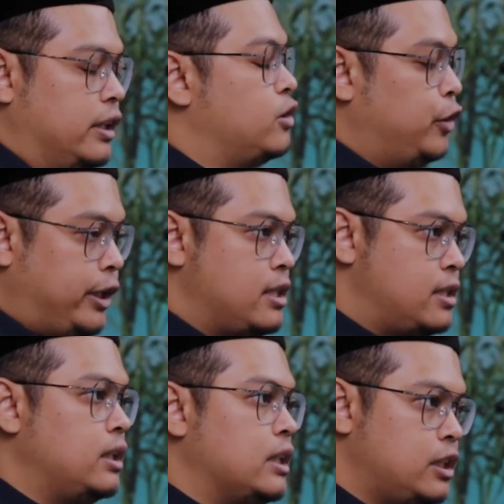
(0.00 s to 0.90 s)
So you can
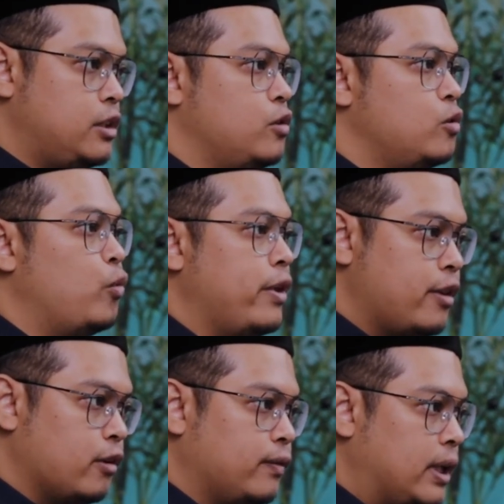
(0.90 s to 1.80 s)
still continue
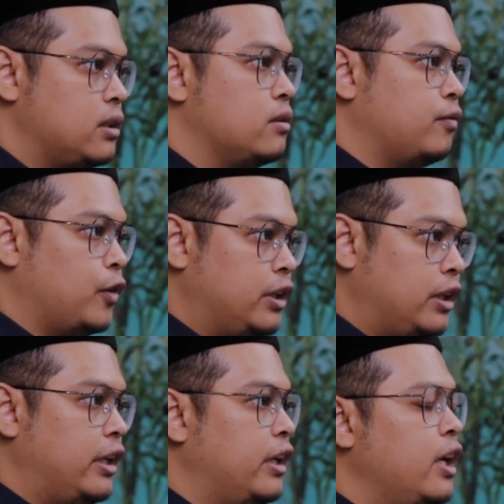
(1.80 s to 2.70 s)
with your fast for
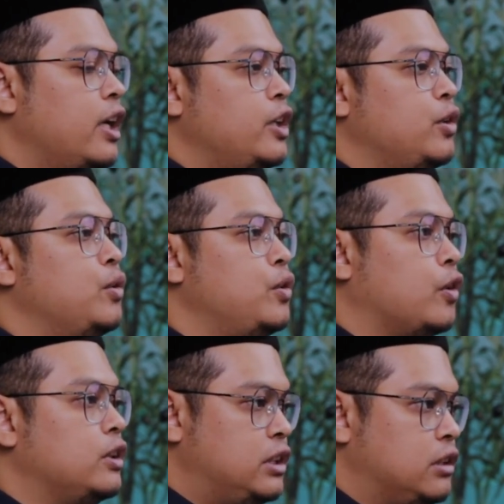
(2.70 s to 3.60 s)
the day. You do
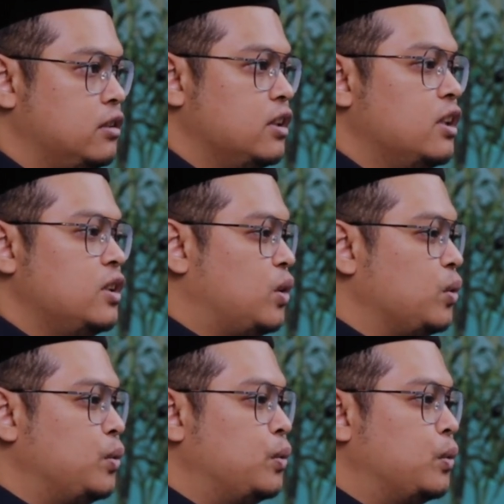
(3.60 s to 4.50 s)
not need
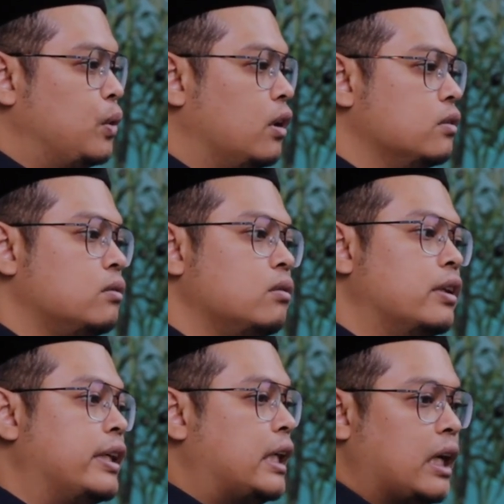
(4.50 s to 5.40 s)
to
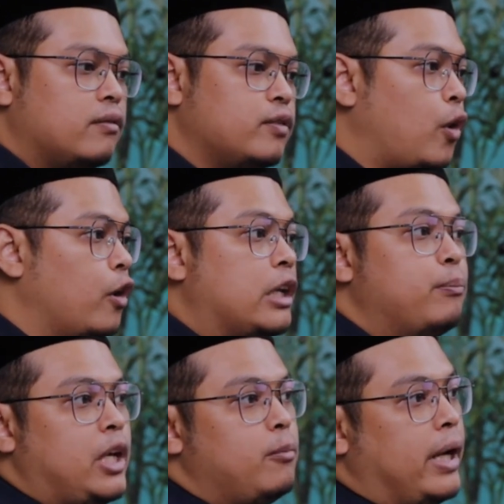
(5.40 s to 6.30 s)
recover or
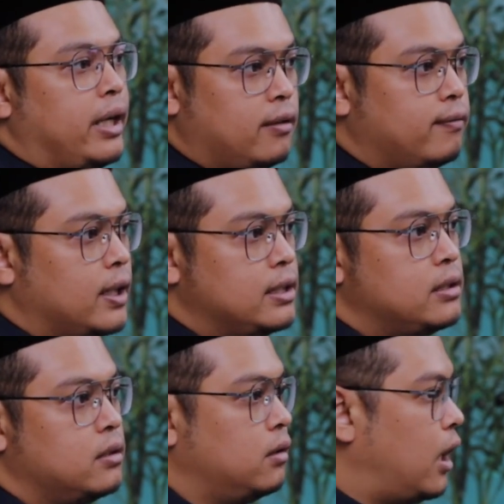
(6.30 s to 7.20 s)
repay back the fast